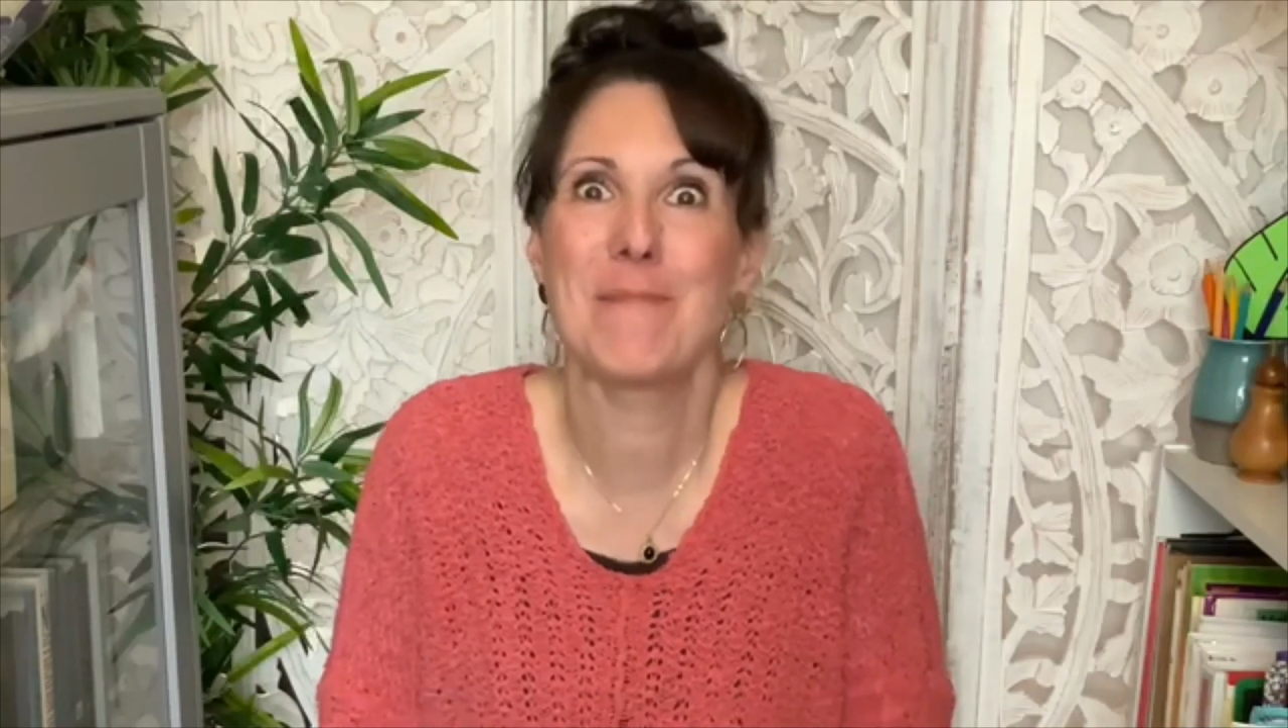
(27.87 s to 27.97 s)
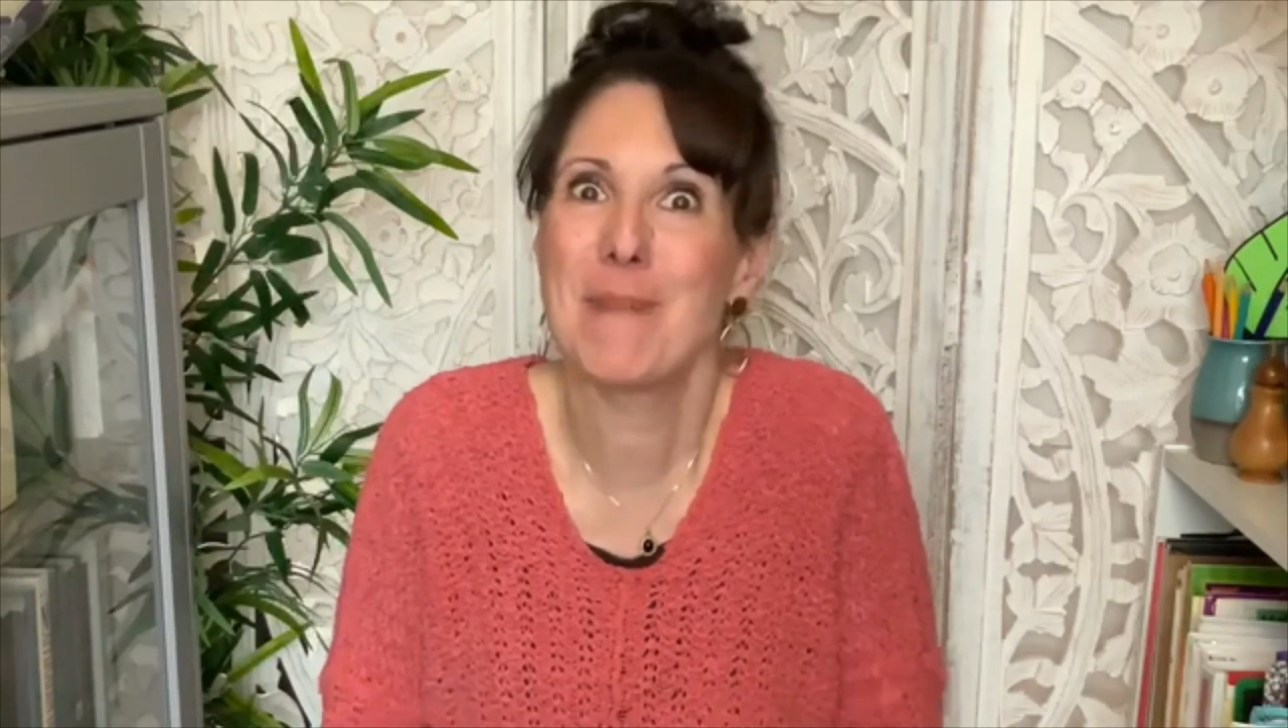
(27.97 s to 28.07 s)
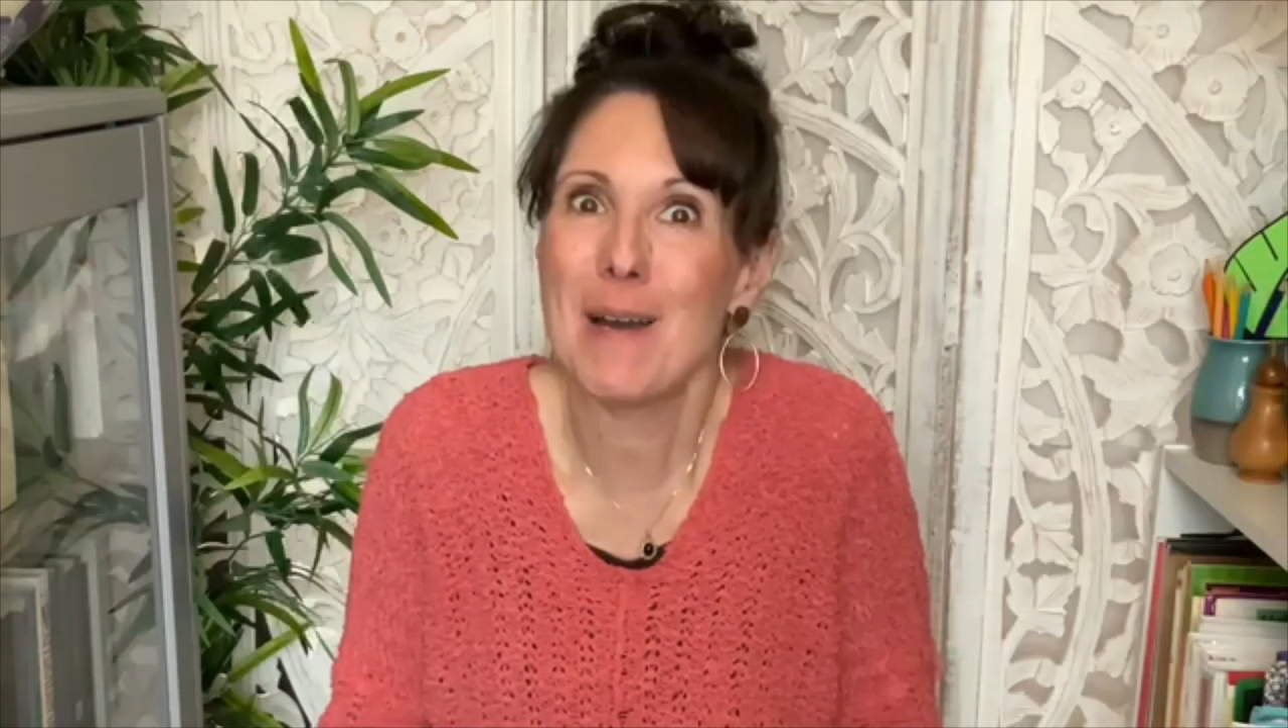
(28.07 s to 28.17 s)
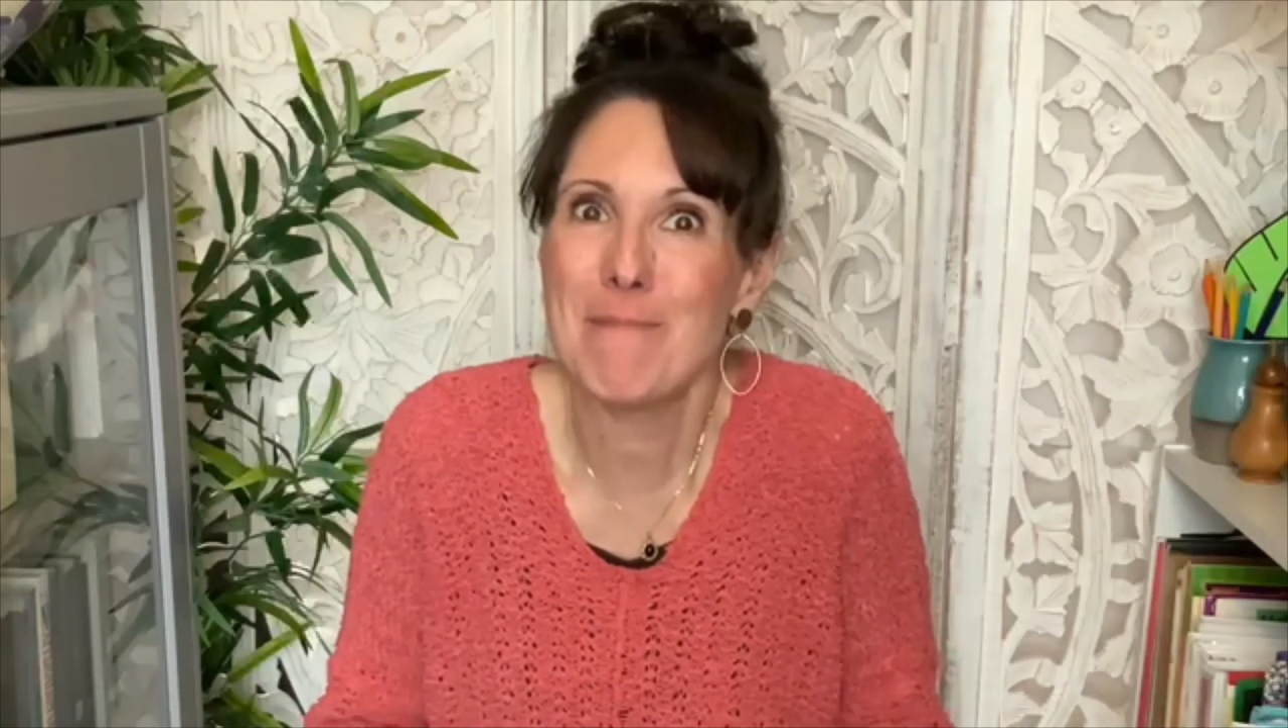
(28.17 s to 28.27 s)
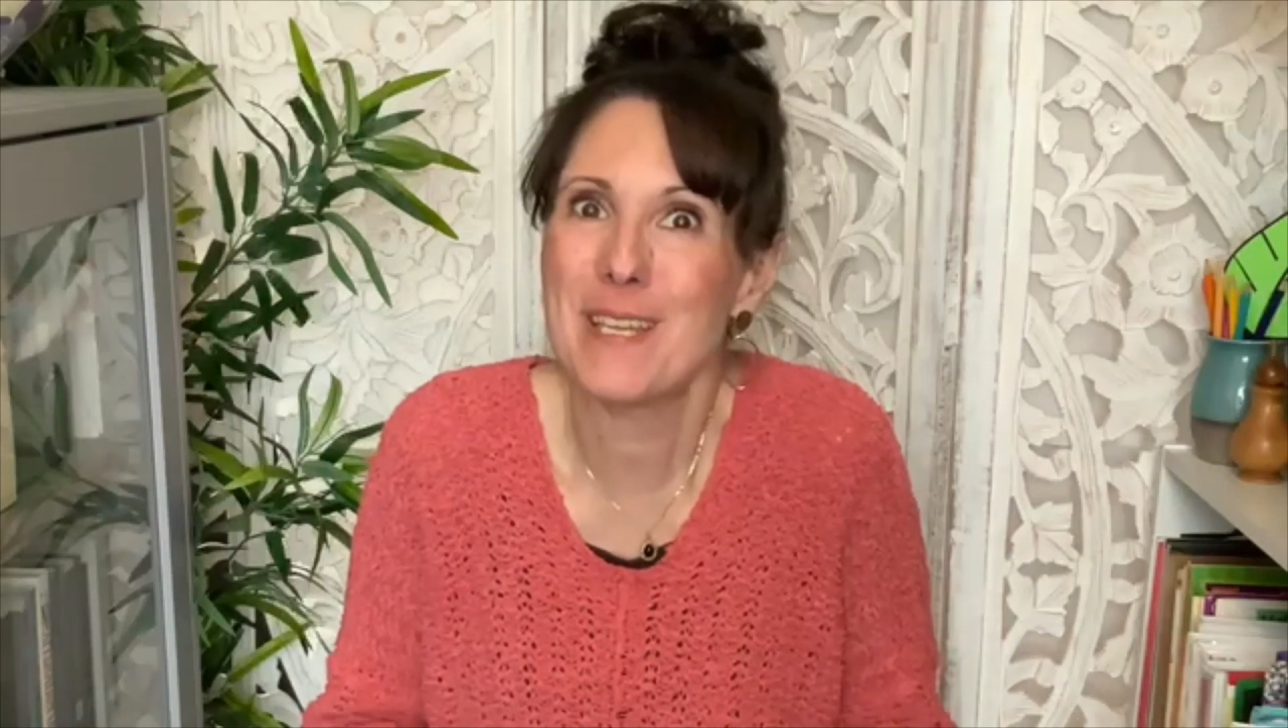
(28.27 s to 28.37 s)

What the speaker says: Puppy